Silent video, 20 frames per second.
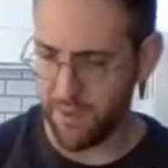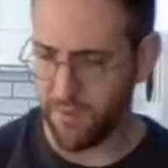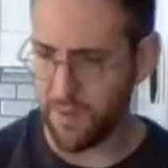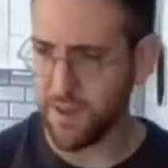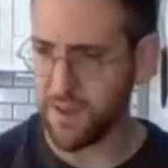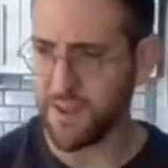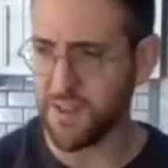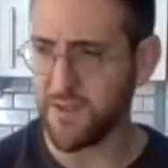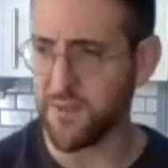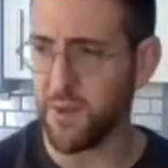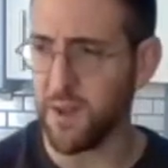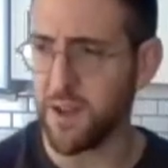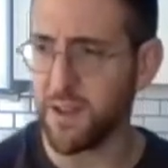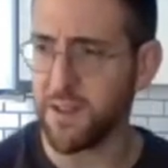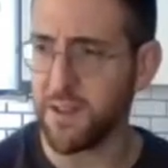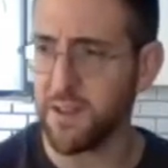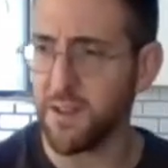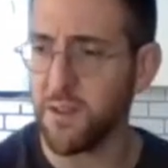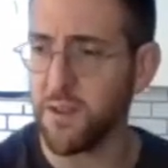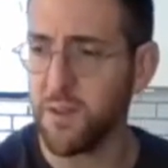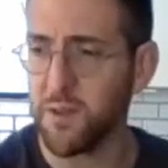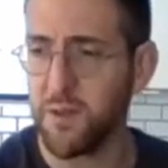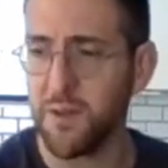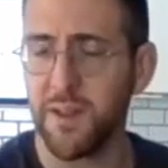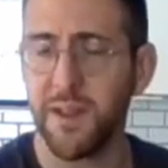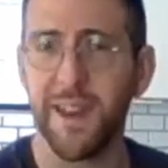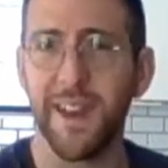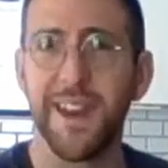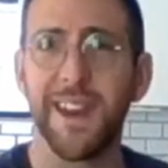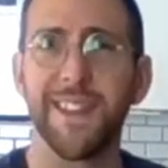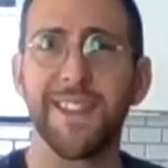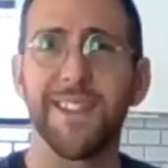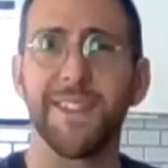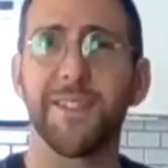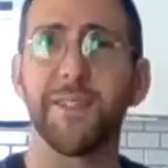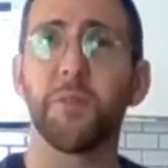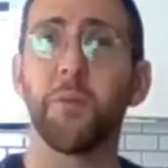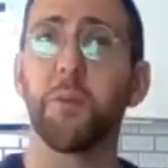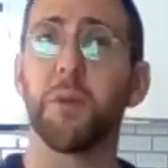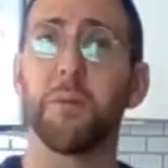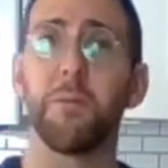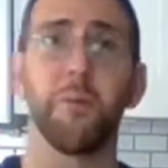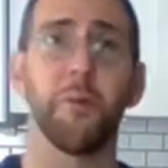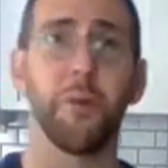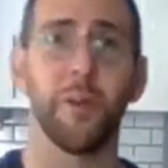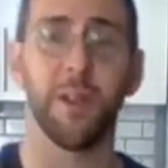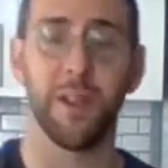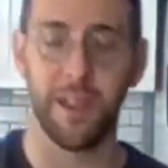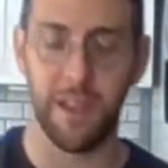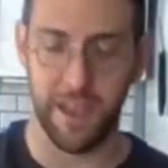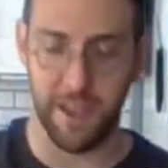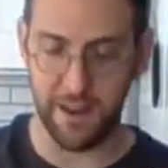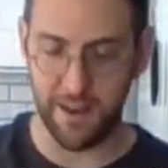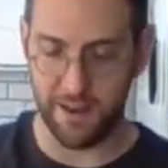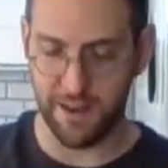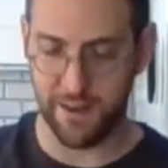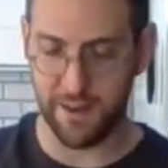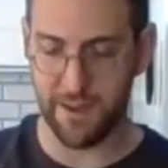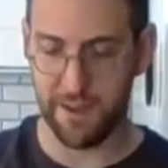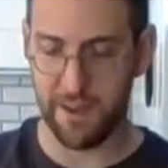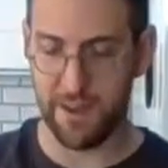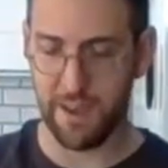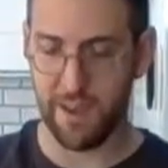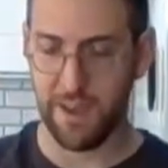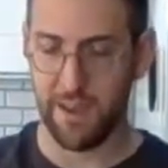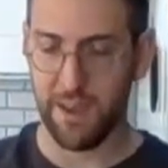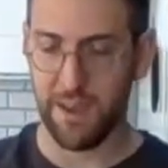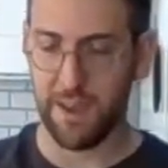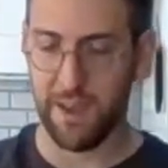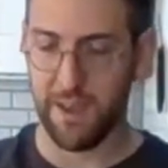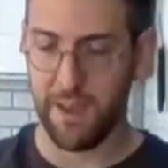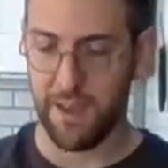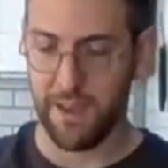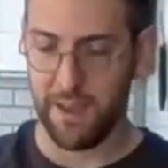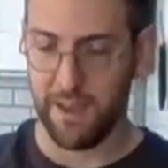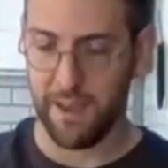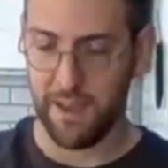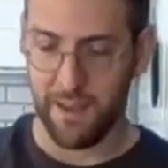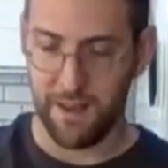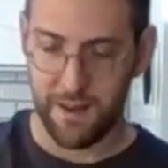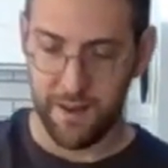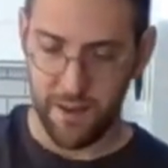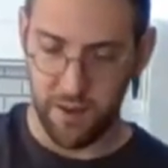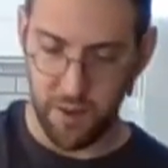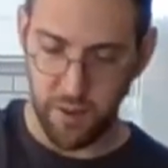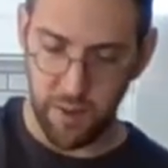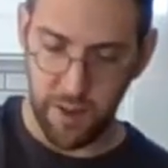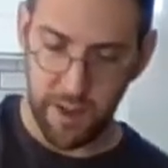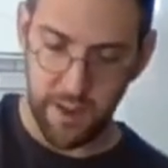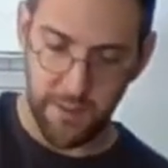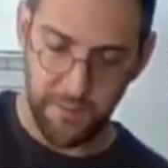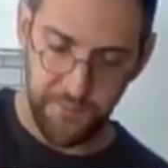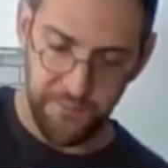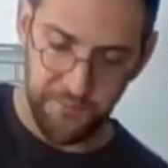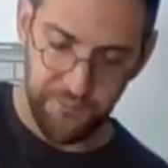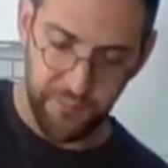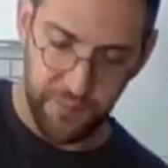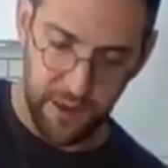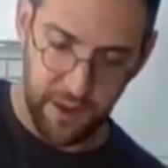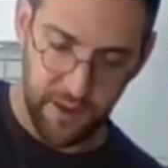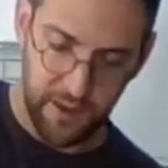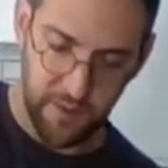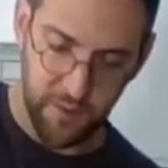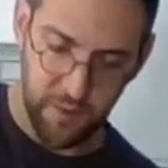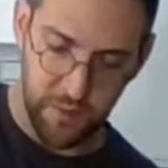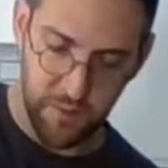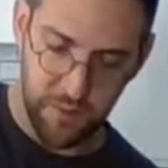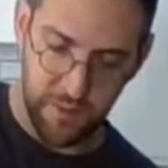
even just want to add a little bit more heat to it because